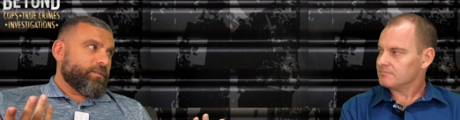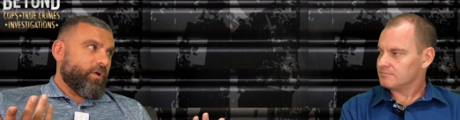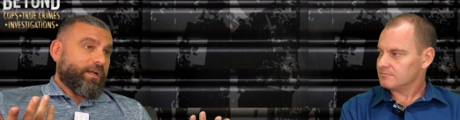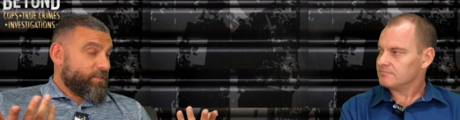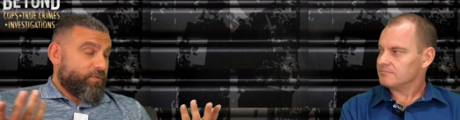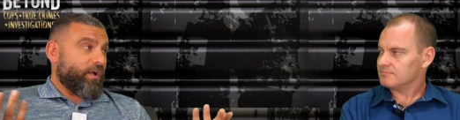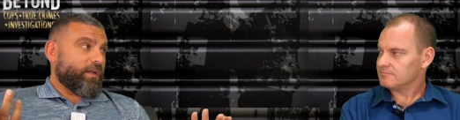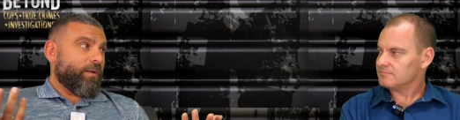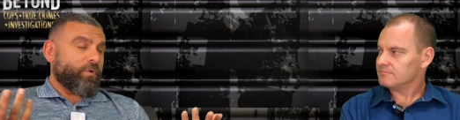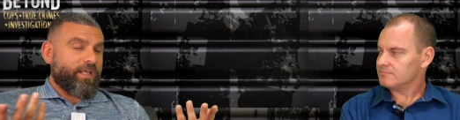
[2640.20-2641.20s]
Speaker 1: right? And that's fine.
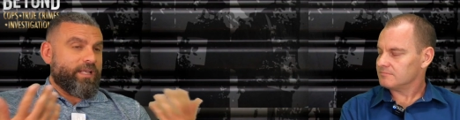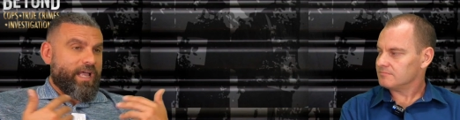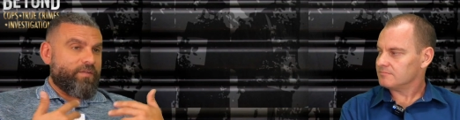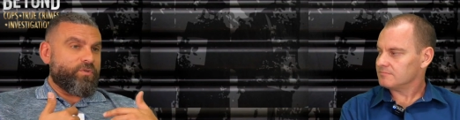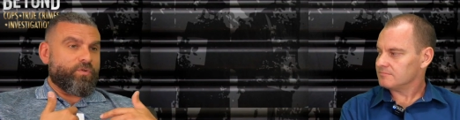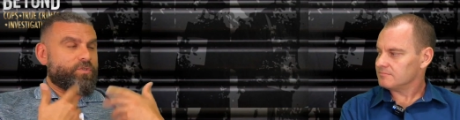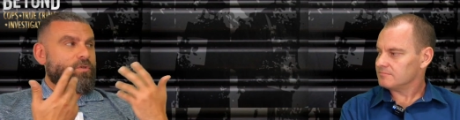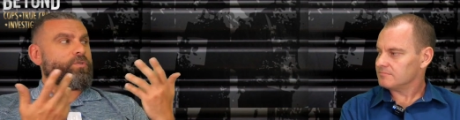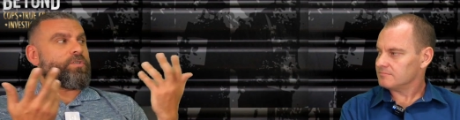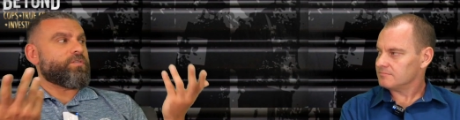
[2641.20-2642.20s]
I'm not here to have your
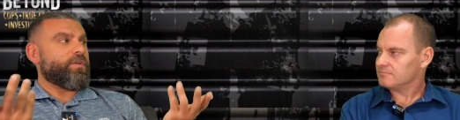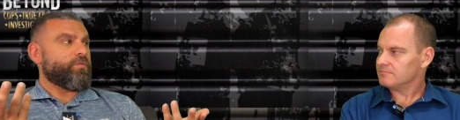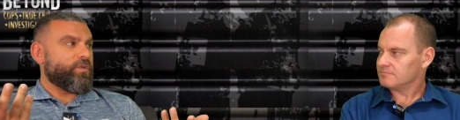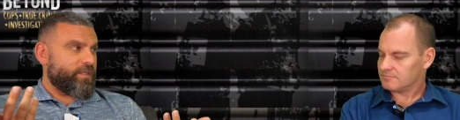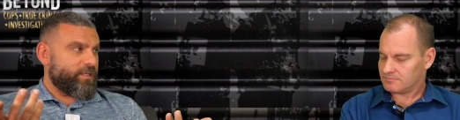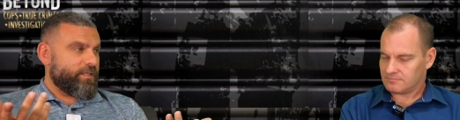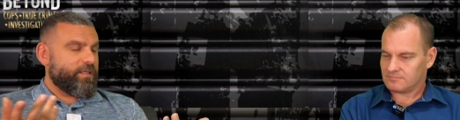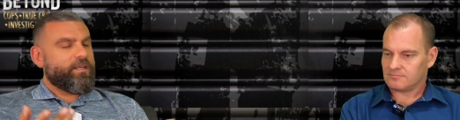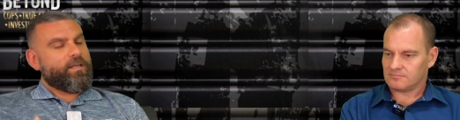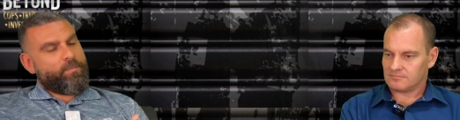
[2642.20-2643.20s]
solutions for everything,
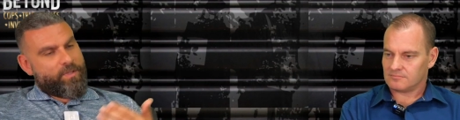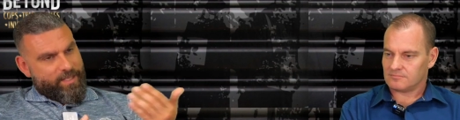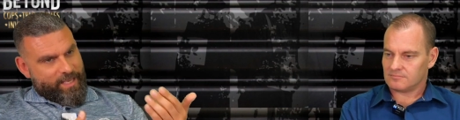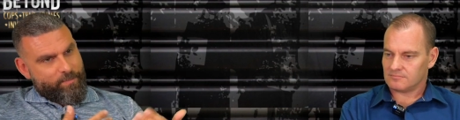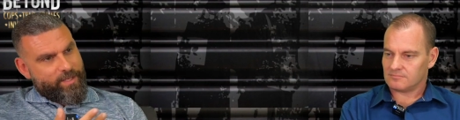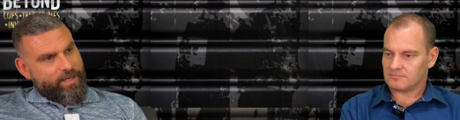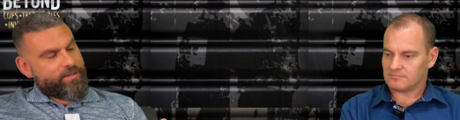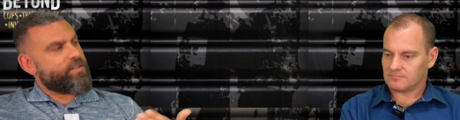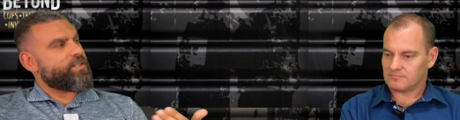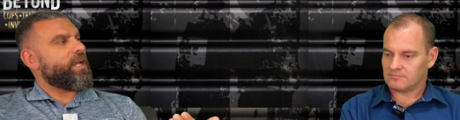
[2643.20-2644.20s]
but there can be an
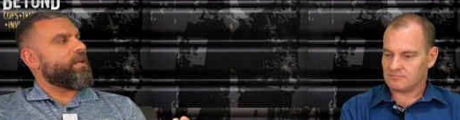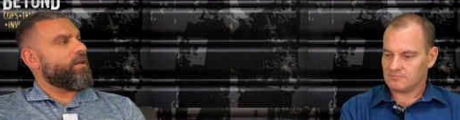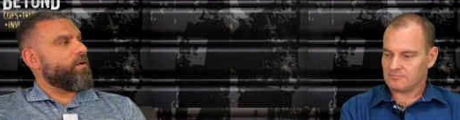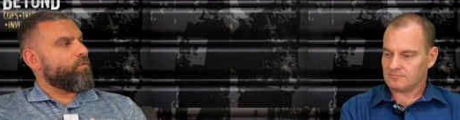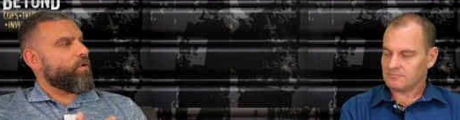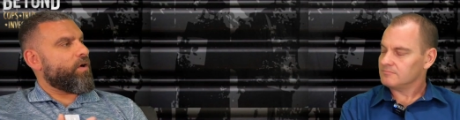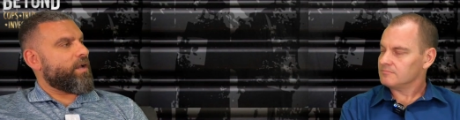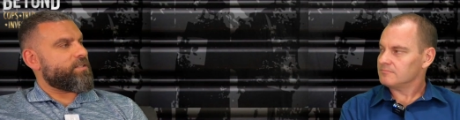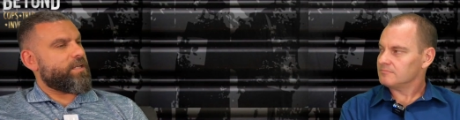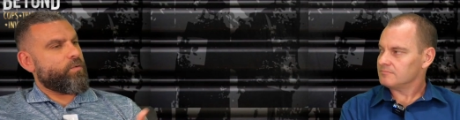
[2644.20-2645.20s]
understanding of where I
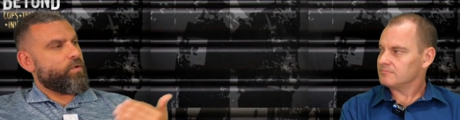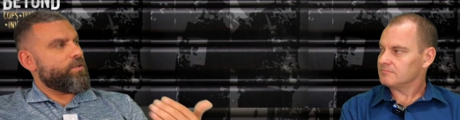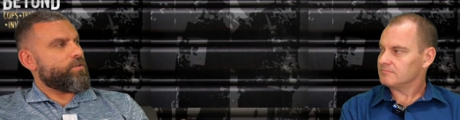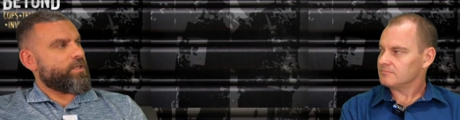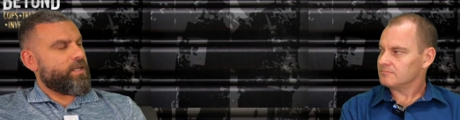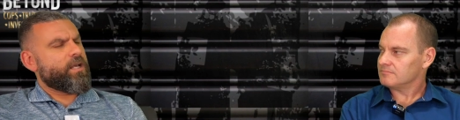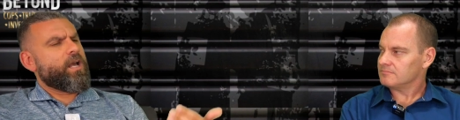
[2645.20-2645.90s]
stand and where you stand,